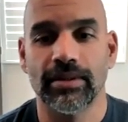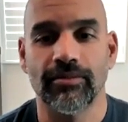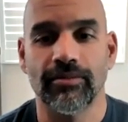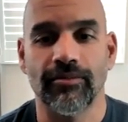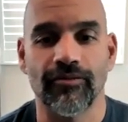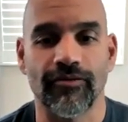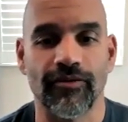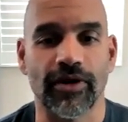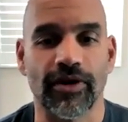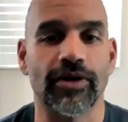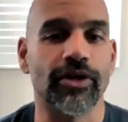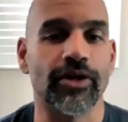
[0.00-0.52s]

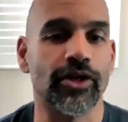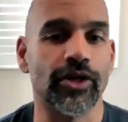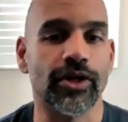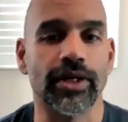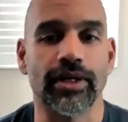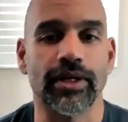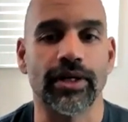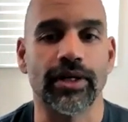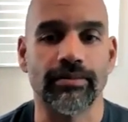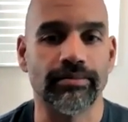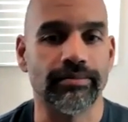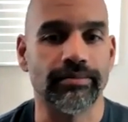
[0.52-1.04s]
very good
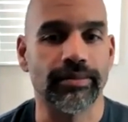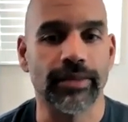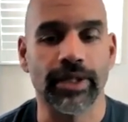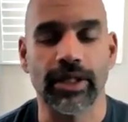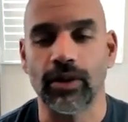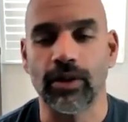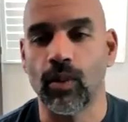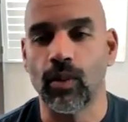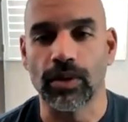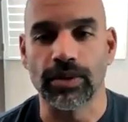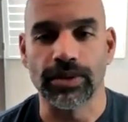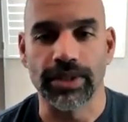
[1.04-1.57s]
at you know
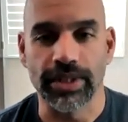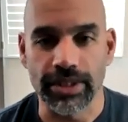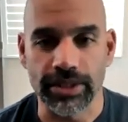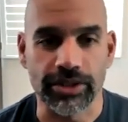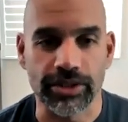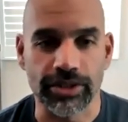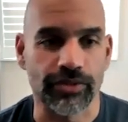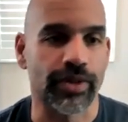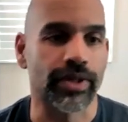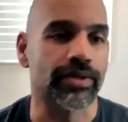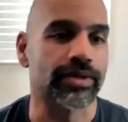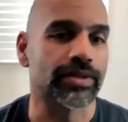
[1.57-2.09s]
world
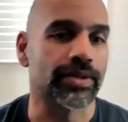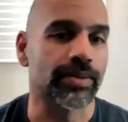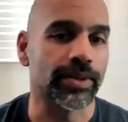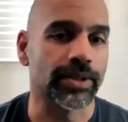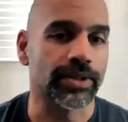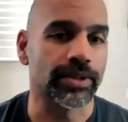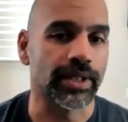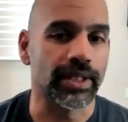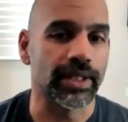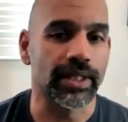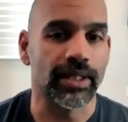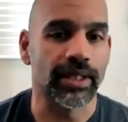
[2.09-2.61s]
history or something
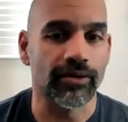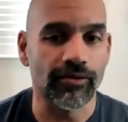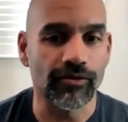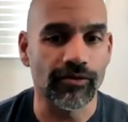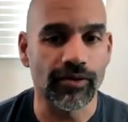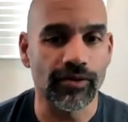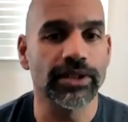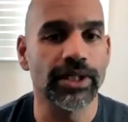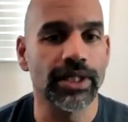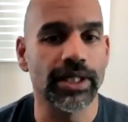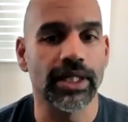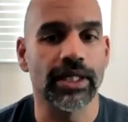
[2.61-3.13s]
like that. They
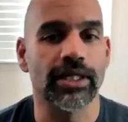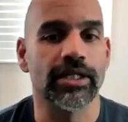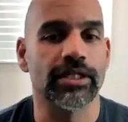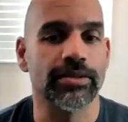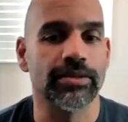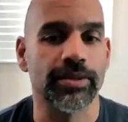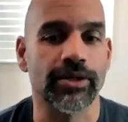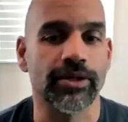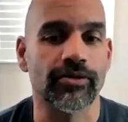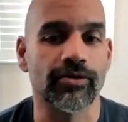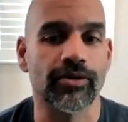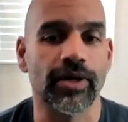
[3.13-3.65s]
really need it to
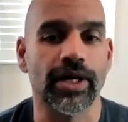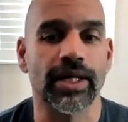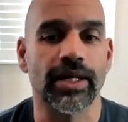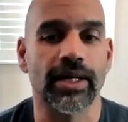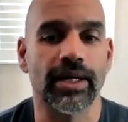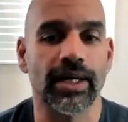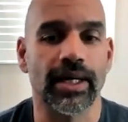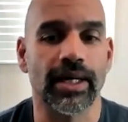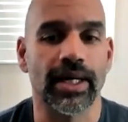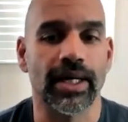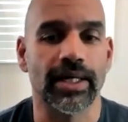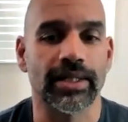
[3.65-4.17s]
be
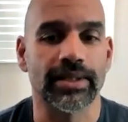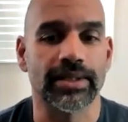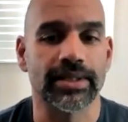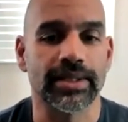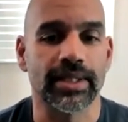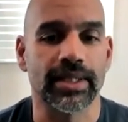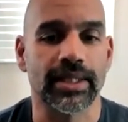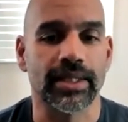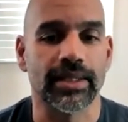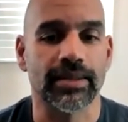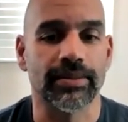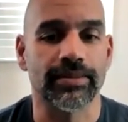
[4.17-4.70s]
great at
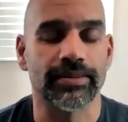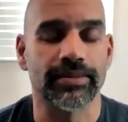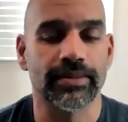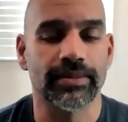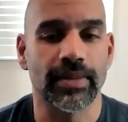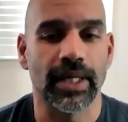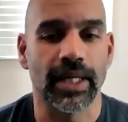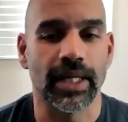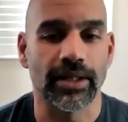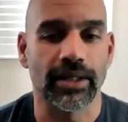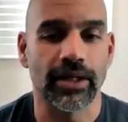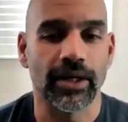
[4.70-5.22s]
um,
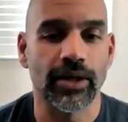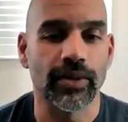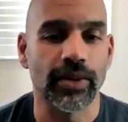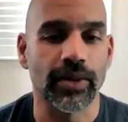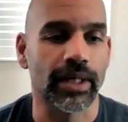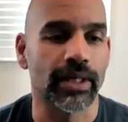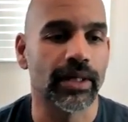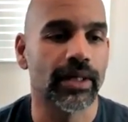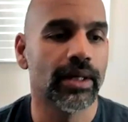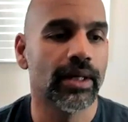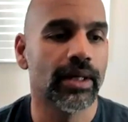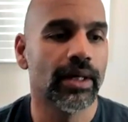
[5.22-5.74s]
at
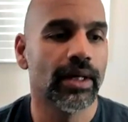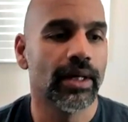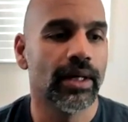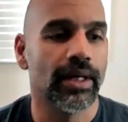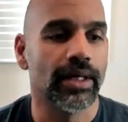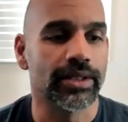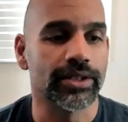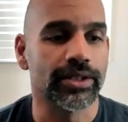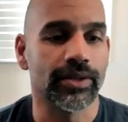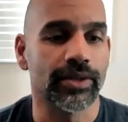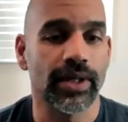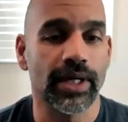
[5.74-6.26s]
coding.
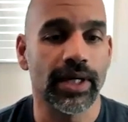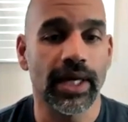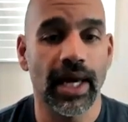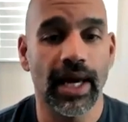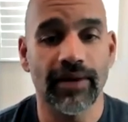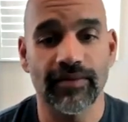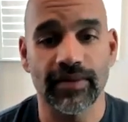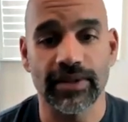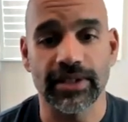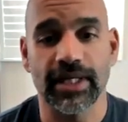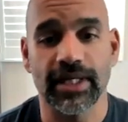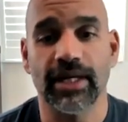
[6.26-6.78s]
And so they
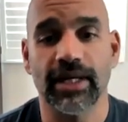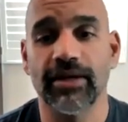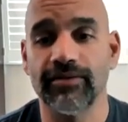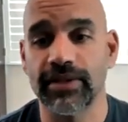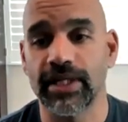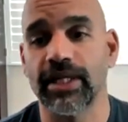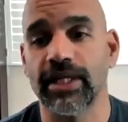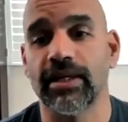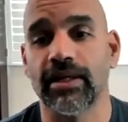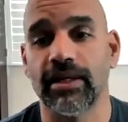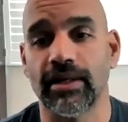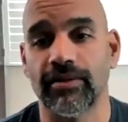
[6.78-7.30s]
have a ton of
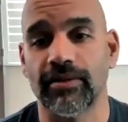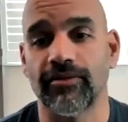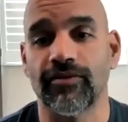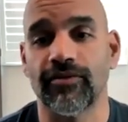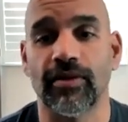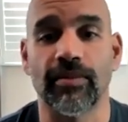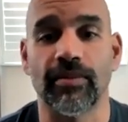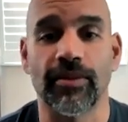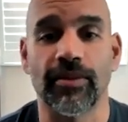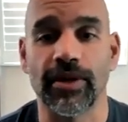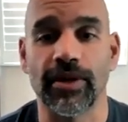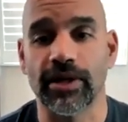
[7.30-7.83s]
data
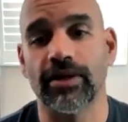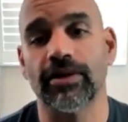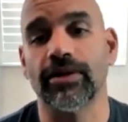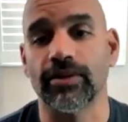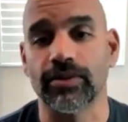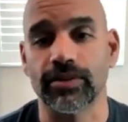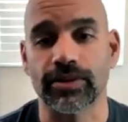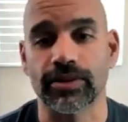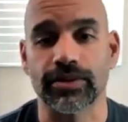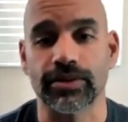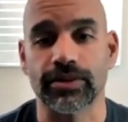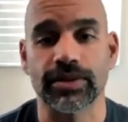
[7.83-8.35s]
from their
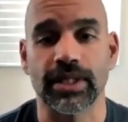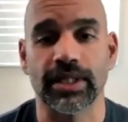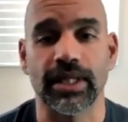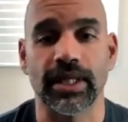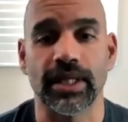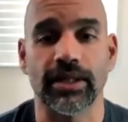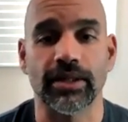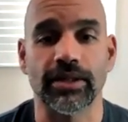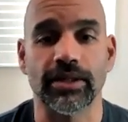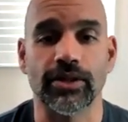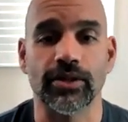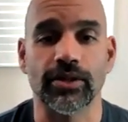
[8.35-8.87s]
users that they
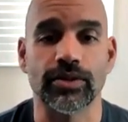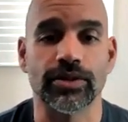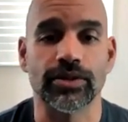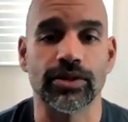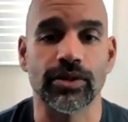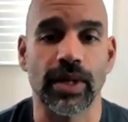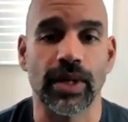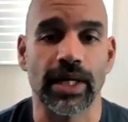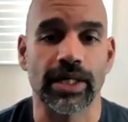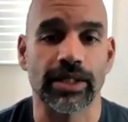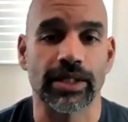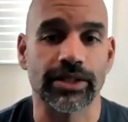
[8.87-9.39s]
could use
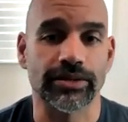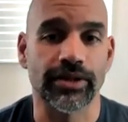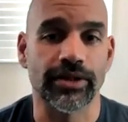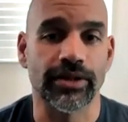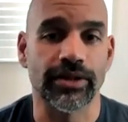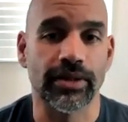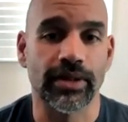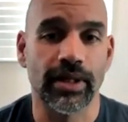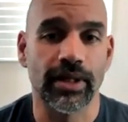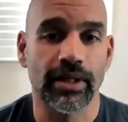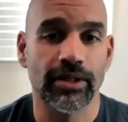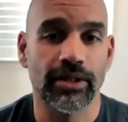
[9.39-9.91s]
to
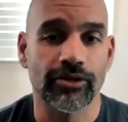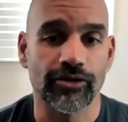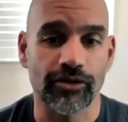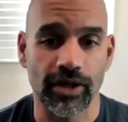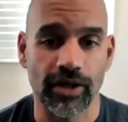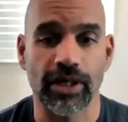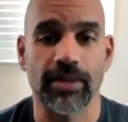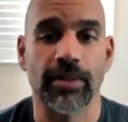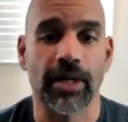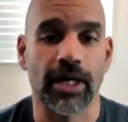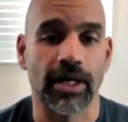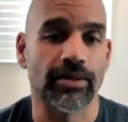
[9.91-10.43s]
actually
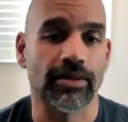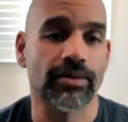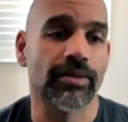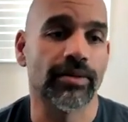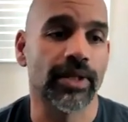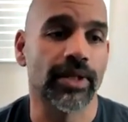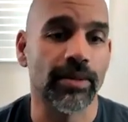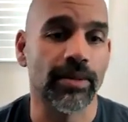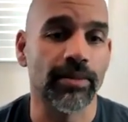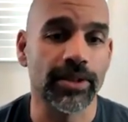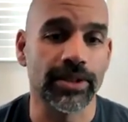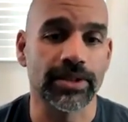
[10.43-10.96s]
train a model.
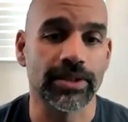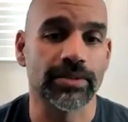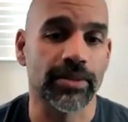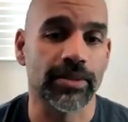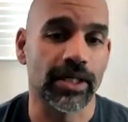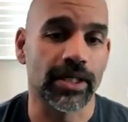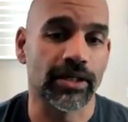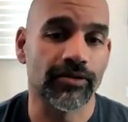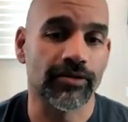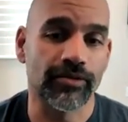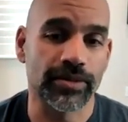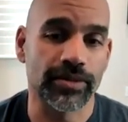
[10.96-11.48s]
They built a
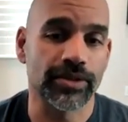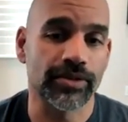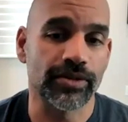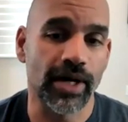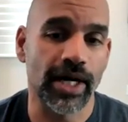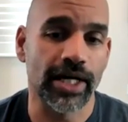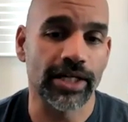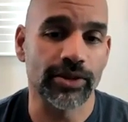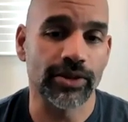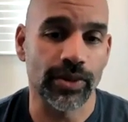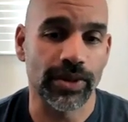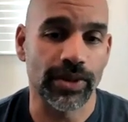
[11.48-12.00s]
model from
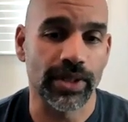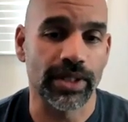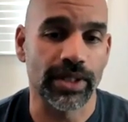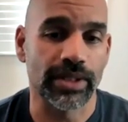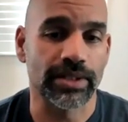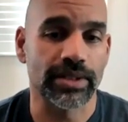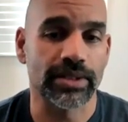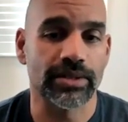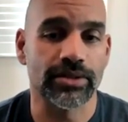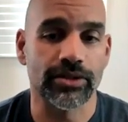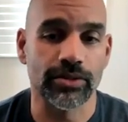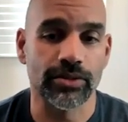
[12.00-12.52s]
scratch with
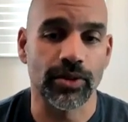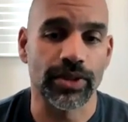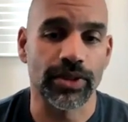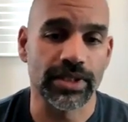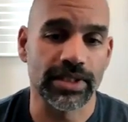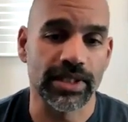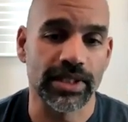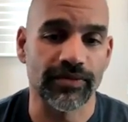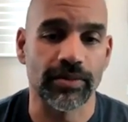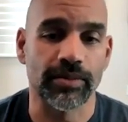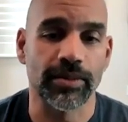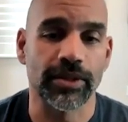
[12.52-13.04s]
us,
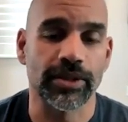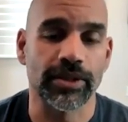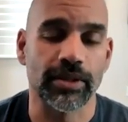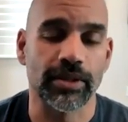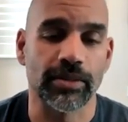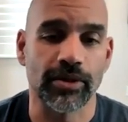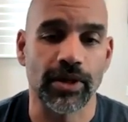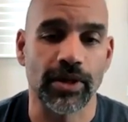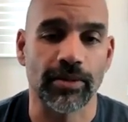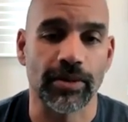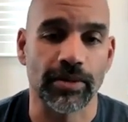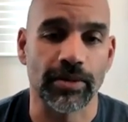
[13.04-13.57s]
2.7 billion
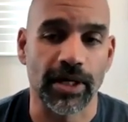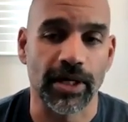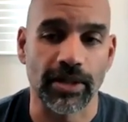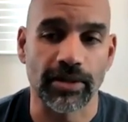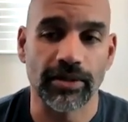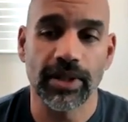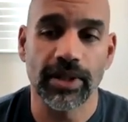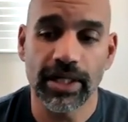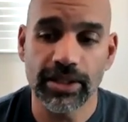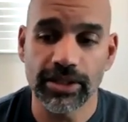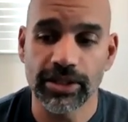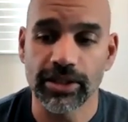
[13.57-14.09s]
parameter model.
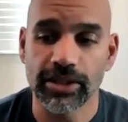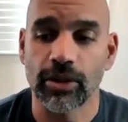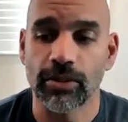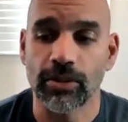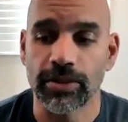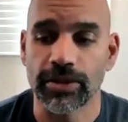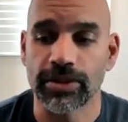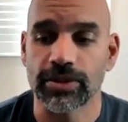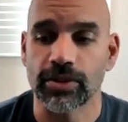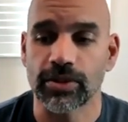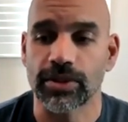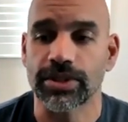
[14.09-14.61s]
They actually
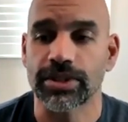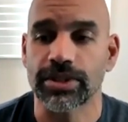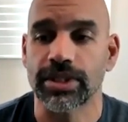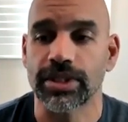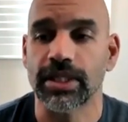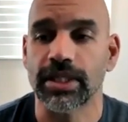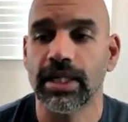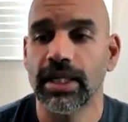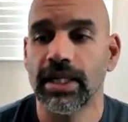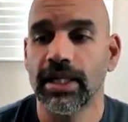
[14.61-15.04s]
open sourced it.